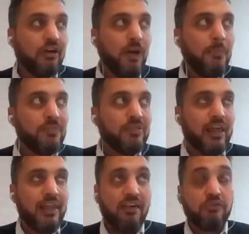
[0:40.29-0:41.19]
that
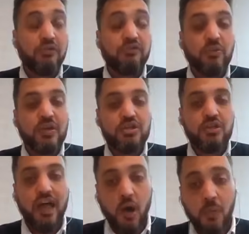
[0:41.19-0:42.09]
led us to the situation
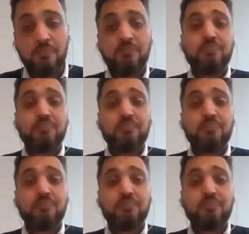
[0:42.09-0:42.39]
now.